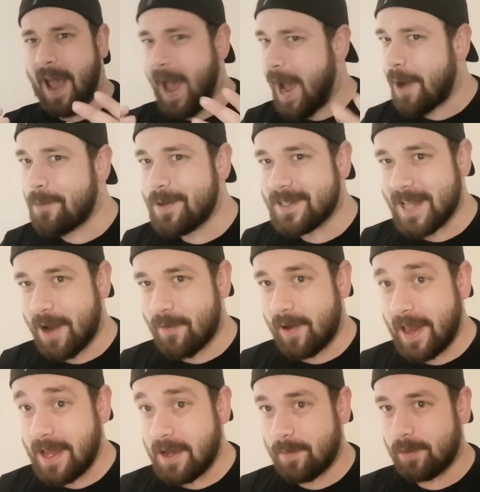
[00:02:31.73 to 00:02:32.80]
How is that
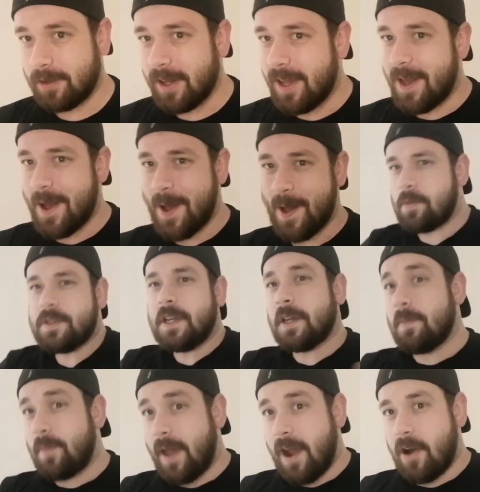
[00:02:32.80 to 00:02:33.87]
relatable? How is it
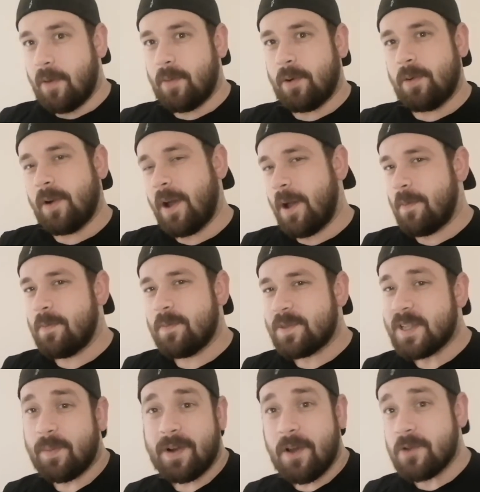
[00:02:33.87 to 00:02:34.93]
comparable? Um,
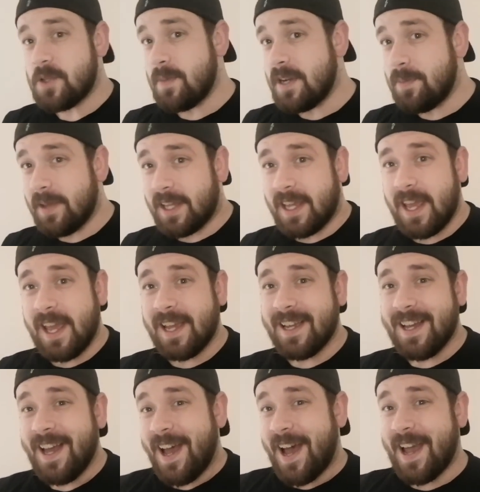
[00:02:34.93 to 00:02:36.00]
someone else was meant to be
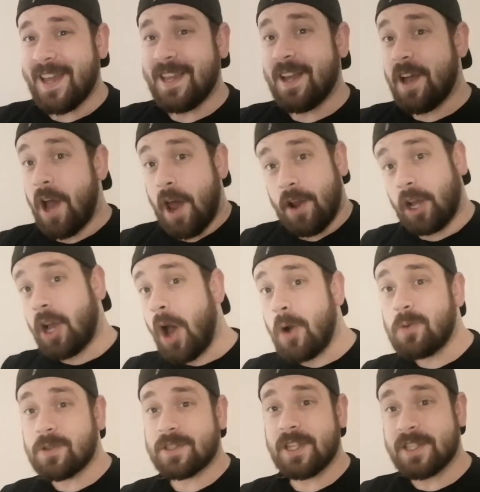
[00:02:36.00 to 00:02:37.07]
king. A an
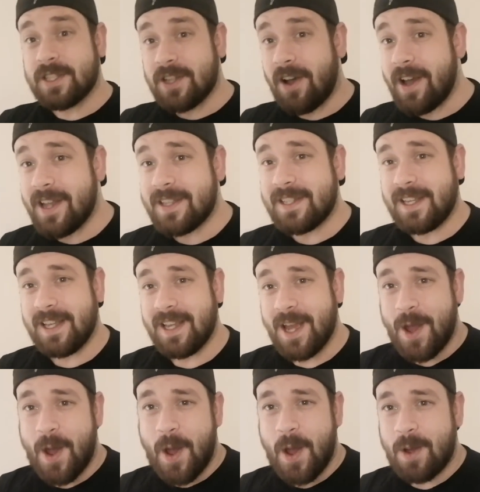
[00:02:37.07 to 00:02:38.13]
occult society
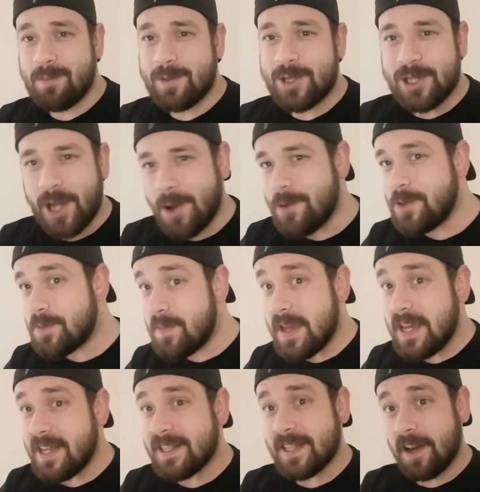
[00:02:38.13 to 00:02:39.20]
um, chose
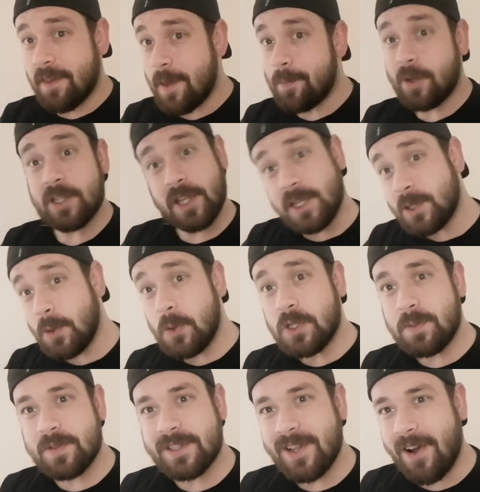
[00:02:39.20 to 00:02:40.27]
me instead of them because I saw
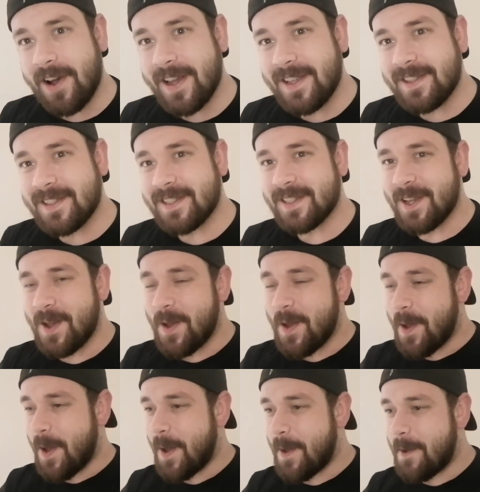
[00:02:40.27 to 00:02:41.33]
some signs.
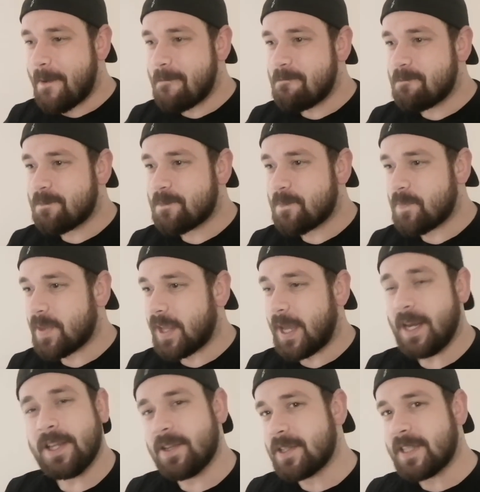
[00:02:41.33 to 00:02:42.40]
Um,
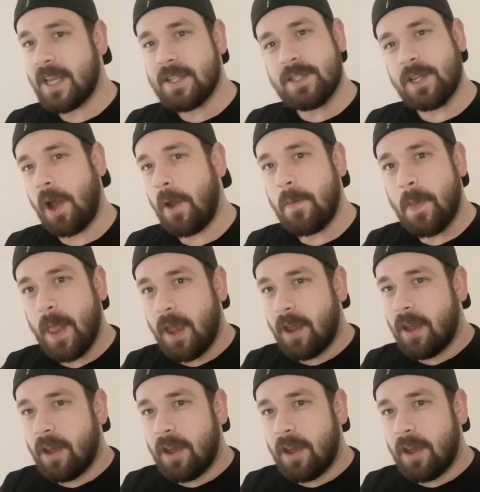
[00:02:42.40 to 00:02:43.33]
and he just says, you know,